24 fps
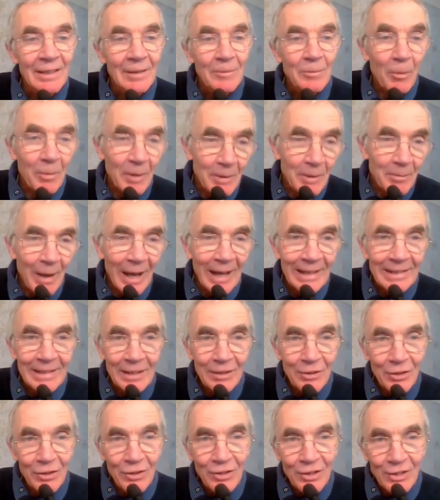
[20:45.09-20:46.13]
probably better
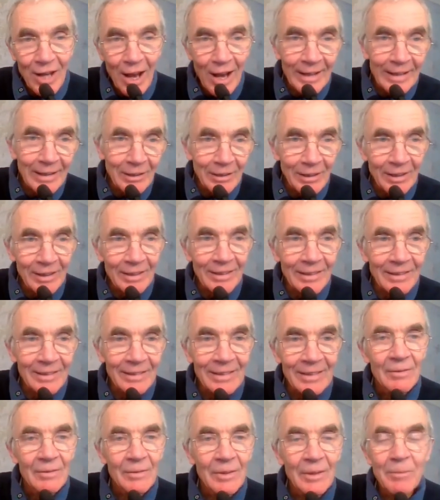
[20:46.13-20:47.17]
to cycle
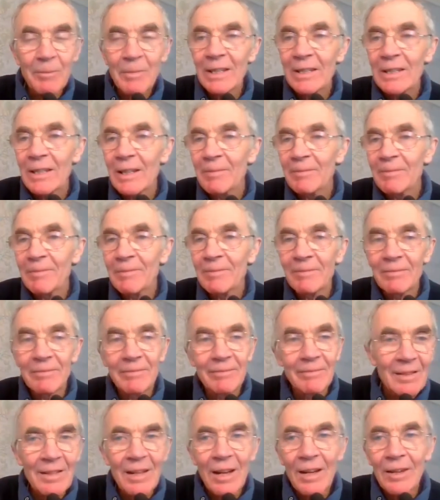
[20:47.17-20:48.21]
with medium
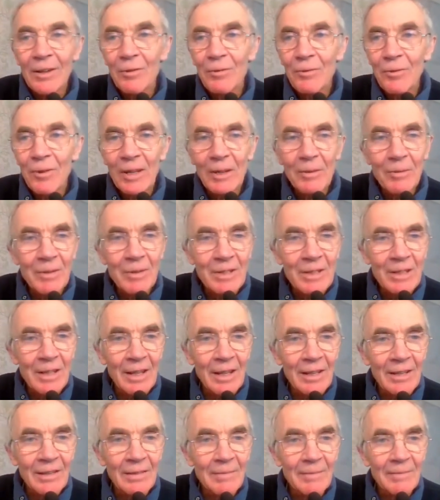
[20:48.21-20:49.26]
cycle
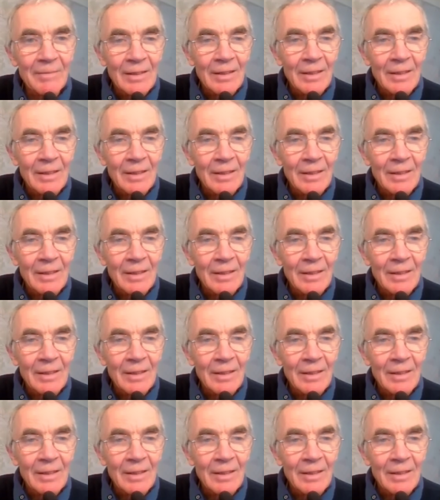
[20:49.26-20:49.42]
frequency